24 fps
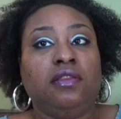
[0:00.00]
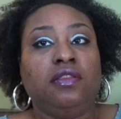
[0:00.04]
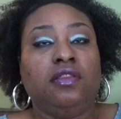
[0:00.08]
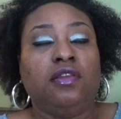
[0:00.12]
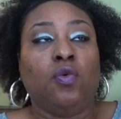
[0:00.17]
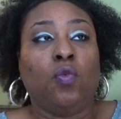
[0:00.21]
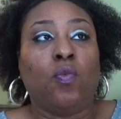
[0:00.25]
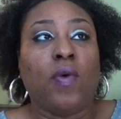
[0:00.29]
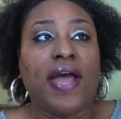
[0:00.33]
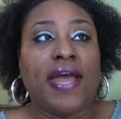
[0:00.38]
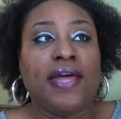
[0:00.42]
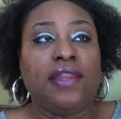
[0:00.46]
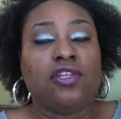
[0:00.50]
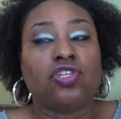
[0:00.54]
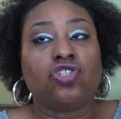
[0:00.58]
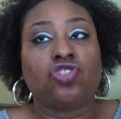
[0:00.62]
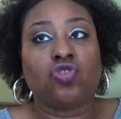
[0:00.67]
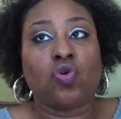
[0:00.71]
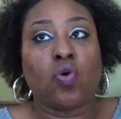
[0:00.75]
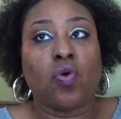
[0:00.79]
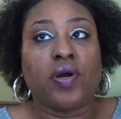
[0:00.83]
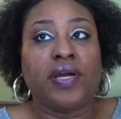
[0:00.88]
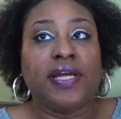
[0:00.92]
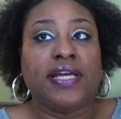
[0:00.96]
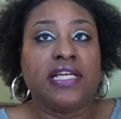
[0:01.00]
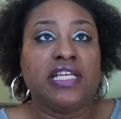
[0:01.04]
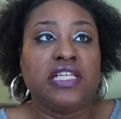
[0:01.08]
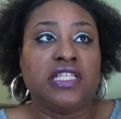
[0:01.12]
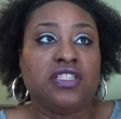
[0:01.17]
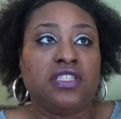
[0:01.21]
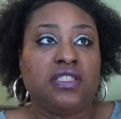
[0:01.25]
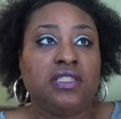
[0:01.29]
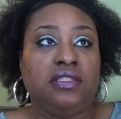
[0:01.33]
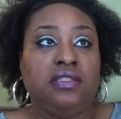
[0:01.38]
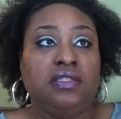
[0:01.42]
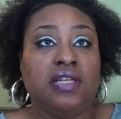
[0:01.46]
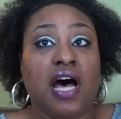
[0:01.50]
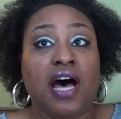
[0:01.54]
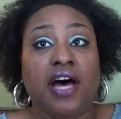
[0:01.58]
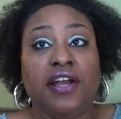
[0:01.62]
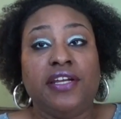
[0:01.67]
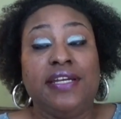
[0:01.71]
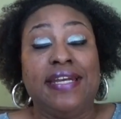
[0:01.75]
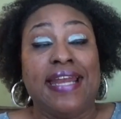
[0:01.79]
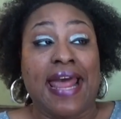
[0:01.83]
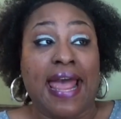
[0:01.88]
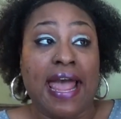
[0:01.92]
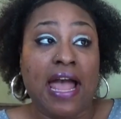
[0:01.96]
the way the story is
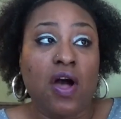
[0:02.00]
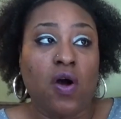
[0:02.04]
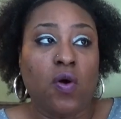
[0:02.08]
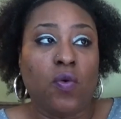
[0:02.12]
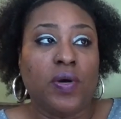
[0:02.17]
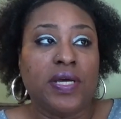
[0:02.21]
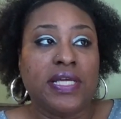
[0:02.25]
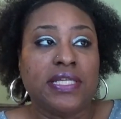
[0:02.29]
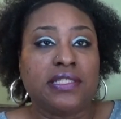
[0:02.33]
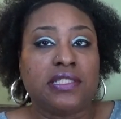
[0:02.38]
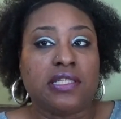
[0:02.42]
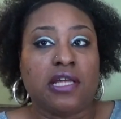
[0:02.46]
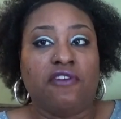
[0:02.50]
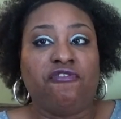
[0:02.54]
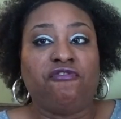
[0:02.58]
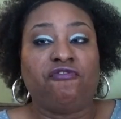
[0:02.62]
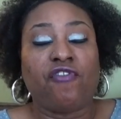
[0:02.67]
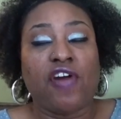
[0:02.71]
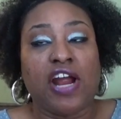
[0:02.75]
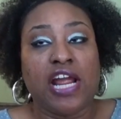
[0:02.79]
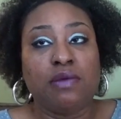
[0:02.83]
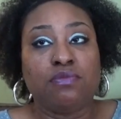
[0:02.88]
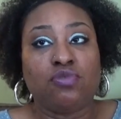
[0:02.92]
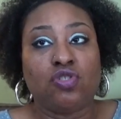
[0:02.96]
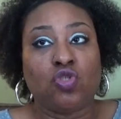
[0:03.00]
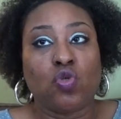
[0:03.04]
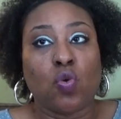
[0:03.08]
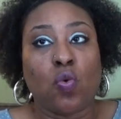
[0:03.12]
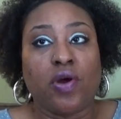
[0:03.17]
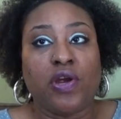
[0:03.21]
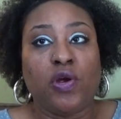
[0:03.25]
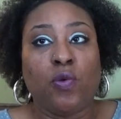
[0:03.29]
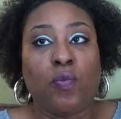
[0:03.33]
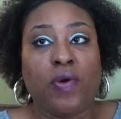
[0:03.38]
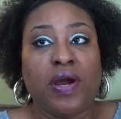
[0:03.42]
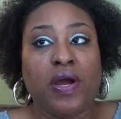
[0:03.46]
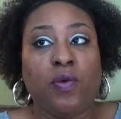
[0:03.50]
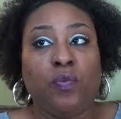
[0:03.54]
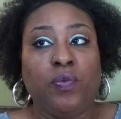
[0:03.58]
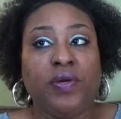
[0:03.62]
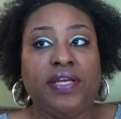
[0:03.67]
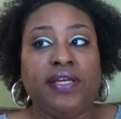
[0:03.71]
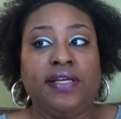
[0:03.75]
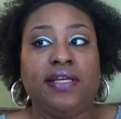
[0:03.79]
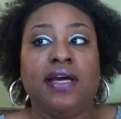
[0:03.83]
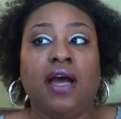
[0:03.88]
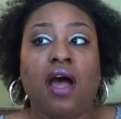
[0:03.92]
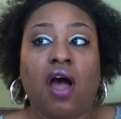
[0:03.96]
done now is a frame story where
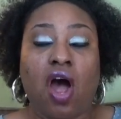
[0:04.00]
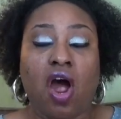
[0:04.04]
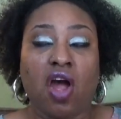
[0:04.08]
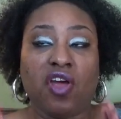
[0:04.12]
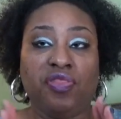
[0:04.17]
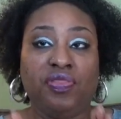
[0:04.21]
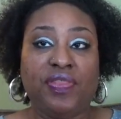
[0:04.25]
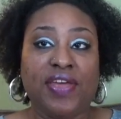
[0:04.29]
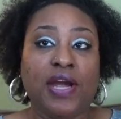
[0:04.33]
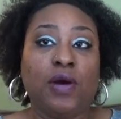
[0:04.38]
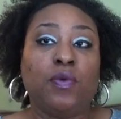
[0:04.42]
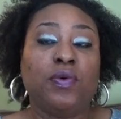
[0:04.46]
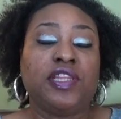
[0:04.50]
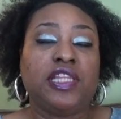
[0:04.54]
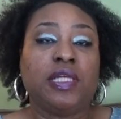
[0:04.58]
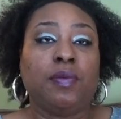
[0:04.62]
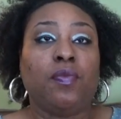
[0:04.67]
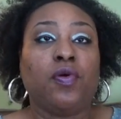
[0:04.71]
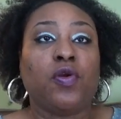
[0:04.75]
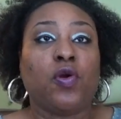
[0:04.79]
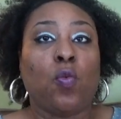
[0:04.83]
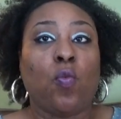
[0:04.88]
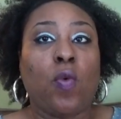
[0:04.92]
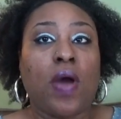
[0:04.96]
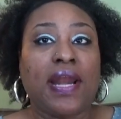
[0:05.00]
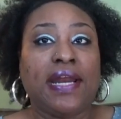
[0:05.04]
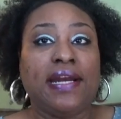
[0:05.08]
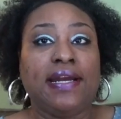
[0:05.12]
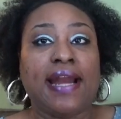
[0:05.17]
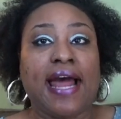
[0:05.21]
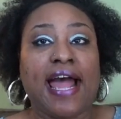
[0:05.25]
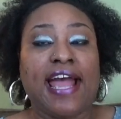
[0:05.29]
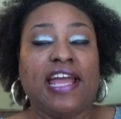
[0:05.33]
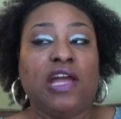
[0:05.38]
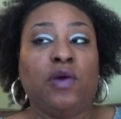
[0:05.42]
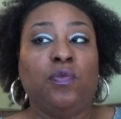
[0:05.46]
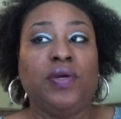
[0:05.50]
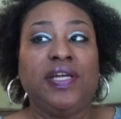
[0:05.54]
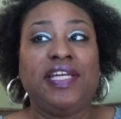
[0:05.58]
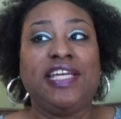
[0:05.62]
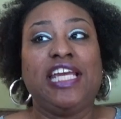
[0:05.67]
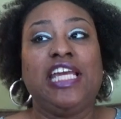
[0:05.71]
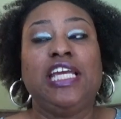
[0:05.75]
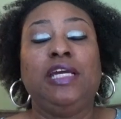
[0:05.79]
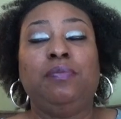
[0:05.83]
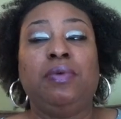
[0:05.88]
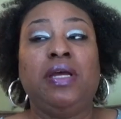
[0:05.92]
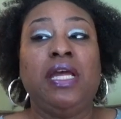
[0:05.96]
we are there with them on the wedding night, and we
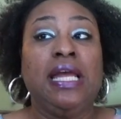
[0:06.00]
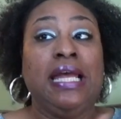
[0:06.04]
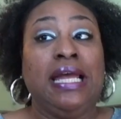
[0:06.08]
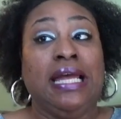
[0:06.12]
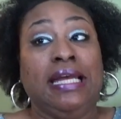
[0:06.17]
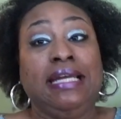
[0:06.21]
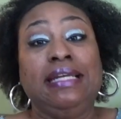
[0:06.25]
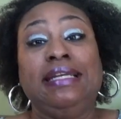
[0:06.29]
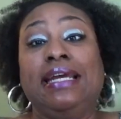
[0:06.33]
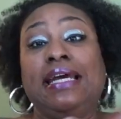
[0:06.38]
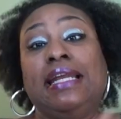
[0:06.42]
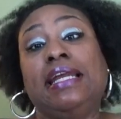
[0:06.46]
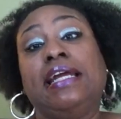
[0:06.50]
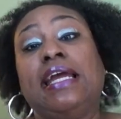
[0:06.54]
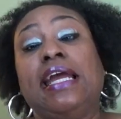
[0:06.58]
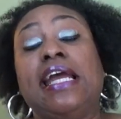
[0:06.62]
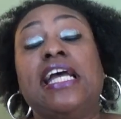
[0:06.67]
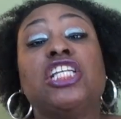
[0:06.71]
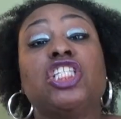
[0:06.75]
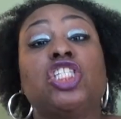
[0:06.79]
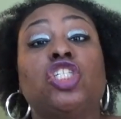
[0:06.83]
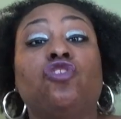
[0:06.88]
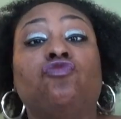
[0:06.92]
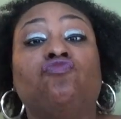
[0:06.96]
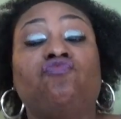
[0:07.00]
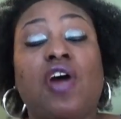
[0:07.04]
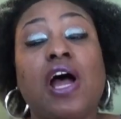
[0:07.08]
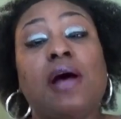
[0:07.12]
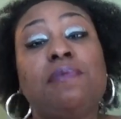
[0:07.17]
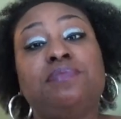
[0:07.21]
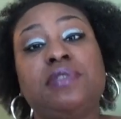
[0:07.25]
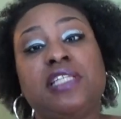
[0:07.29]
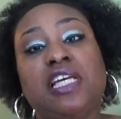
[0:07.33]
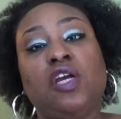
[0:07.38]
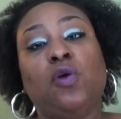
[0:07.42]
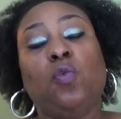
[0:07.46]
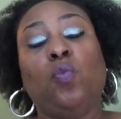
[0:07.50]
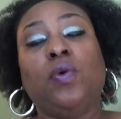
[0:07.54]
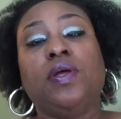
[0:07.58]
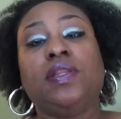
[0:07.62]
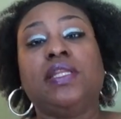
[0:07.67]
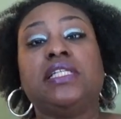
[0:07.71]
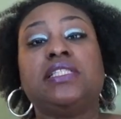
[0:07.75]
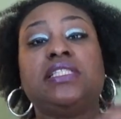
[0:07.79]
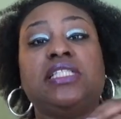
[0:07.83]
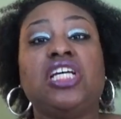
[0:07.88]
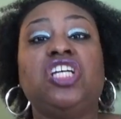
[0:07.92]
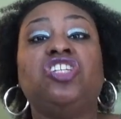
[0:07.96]
keep getting interrupted when
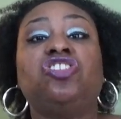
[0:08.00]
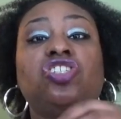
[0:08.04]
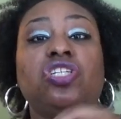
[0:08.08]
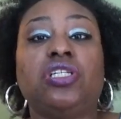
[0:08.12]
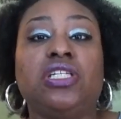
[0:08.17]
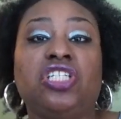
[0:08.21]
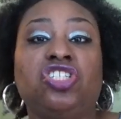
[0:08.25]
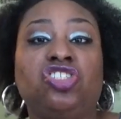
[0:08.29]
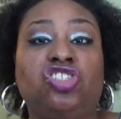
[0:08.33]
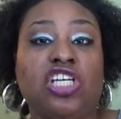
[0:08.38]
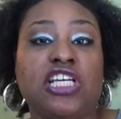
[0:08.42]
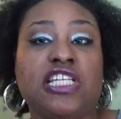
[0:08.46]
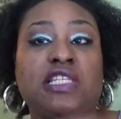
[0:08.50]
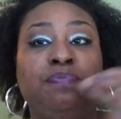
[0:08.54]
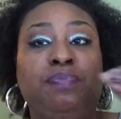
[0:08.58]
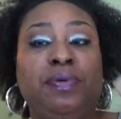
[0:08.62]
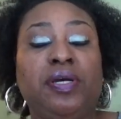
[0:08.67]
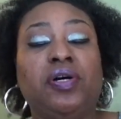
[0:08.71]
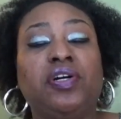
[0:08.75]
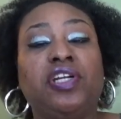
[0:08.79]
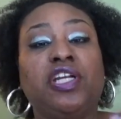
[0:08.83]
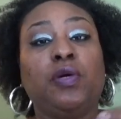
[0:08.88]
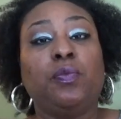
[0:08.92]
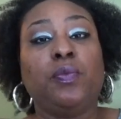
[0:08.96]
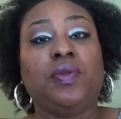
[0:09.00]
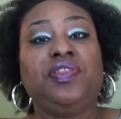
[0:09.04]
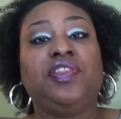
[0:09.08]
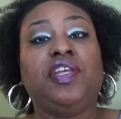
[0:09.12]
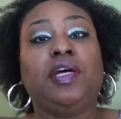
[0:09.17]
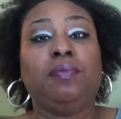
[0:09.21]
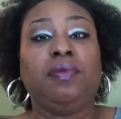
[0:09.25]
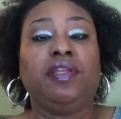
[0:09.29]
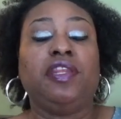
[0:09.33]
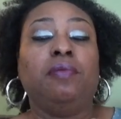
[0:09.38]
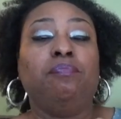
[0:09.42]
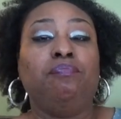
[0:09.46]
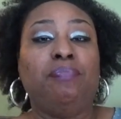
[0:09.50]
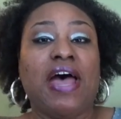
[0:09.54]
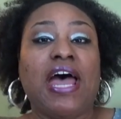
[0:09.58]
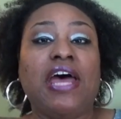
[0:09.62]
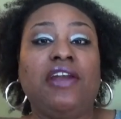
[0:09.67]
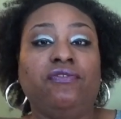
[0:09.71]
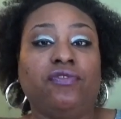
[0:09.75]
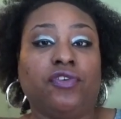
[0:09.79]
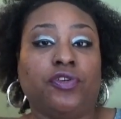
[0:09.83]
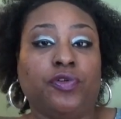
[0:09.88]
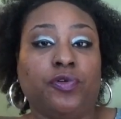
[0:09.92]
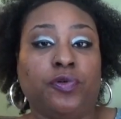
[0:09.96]
the tension is just building with them in the
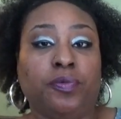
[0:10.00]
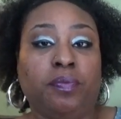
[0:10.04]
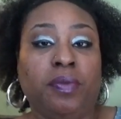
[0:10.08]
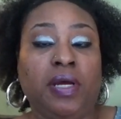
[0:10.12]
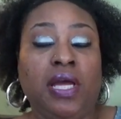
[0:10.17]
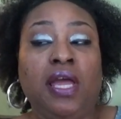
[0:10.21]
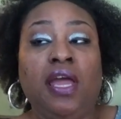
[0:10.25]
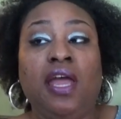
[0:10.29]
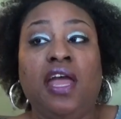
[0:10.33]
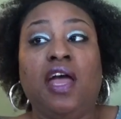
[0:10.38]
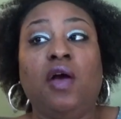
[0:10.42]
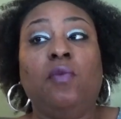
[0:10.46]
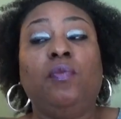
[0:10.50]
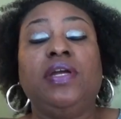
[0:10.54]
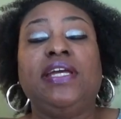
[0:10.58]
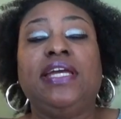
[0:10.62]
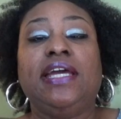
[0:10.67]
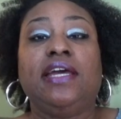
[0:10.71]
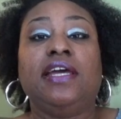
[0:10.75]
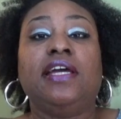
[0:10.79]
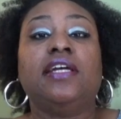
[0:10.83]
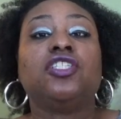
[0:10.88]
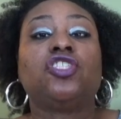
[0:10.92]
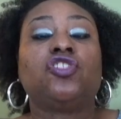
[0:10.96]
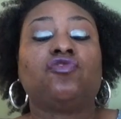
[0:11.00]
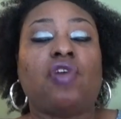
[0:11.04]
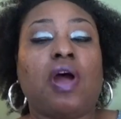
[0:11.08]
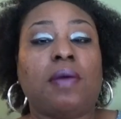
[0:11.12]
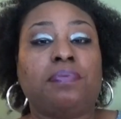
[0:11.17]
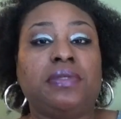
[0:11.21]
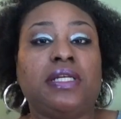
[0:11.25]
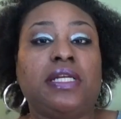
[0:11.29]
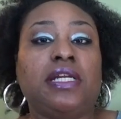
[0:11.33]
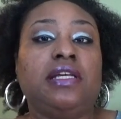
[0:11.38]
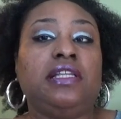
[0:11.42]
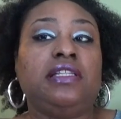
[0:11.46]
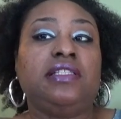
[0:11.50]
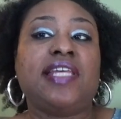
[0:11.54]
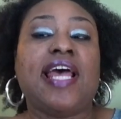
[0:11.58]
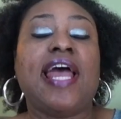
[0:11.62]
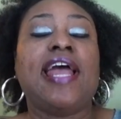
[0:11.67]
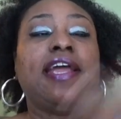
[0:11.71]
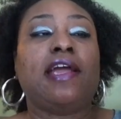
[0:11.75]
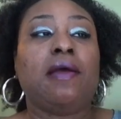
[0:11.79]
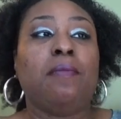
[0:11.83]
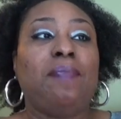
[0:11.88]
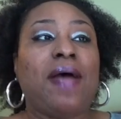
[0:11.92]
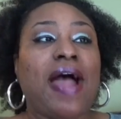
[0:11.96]
bedroom, and we get interrupted and
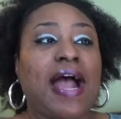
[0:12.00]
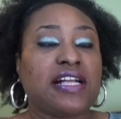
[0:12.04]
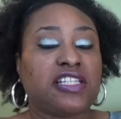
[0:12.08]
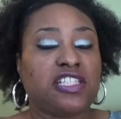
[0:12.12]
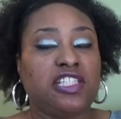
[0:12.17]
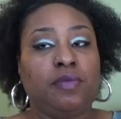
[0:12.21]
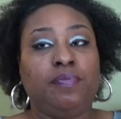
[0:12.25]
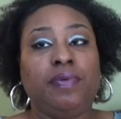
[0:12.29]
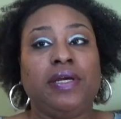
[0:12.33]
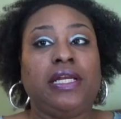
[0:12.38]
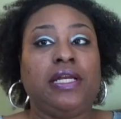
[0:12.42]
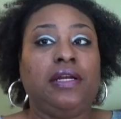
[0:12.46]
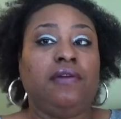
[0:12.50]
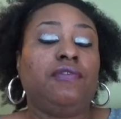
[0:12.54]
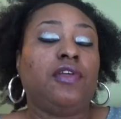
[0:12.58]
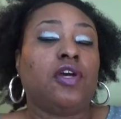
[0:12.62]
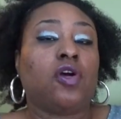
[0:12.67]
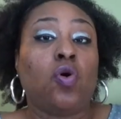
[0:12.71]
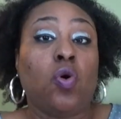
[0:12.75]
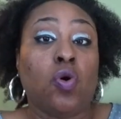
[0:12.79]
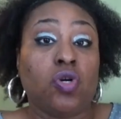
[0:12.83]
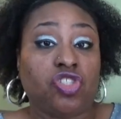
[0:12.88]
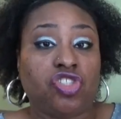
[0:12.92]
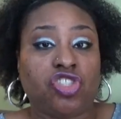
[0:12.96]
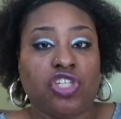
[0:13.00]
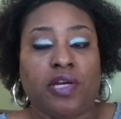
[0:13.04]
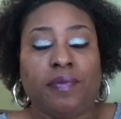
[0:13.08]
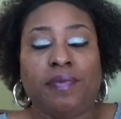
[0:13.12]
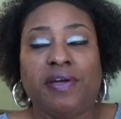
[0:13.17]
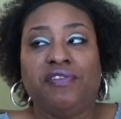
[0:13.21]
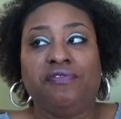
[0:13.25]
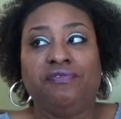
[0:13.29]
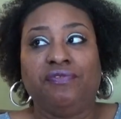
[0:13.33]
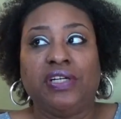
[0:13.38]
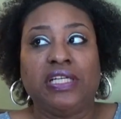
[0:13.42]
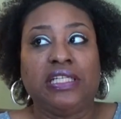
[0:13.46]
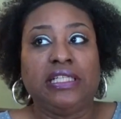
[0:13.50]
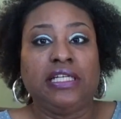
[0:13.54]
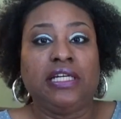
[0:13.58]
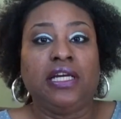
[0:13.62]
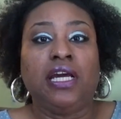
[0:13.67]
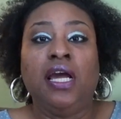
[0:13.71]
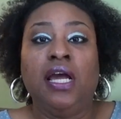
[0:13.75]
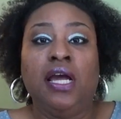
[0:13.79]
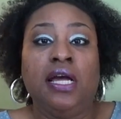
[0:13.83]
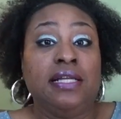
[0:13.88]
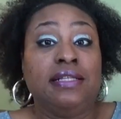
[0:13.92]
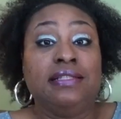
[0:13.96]
taken back to the beginning of their courtship. It
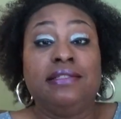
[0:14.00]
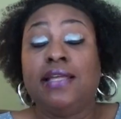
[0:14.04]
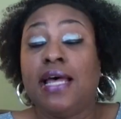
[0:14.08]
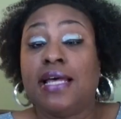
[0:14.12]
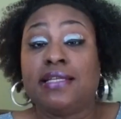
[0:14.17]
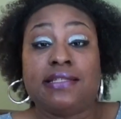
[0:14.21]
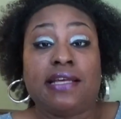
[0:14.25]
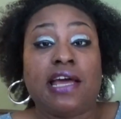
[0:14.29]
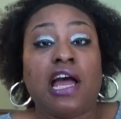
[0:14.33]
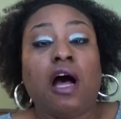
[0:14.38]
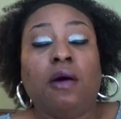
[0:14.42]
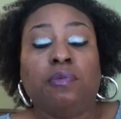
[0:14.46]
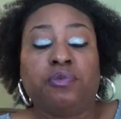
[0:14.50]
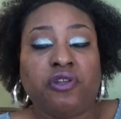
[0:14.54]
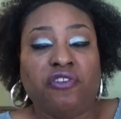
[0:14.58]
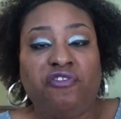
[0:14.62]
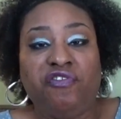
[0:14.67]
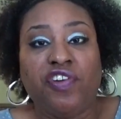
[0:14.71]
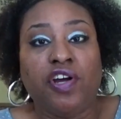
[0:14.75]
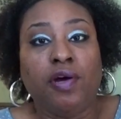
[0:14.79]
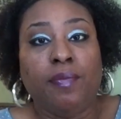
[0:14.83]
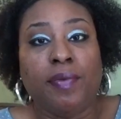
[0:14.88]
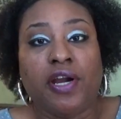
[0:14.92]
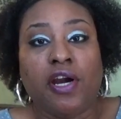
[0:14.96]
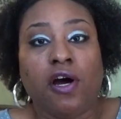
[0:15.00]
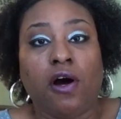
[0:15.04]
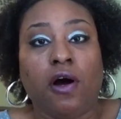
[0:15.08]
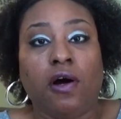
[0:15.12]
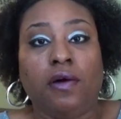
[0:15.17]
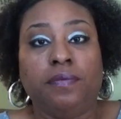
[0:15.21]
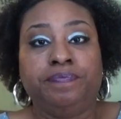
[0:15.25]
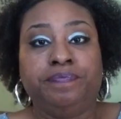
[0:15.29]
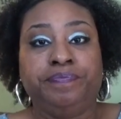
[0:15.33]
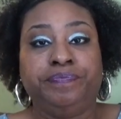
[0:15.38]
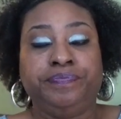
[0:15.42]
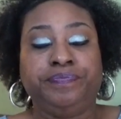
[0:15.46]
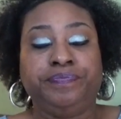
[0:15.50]
really doesn't help the film at all.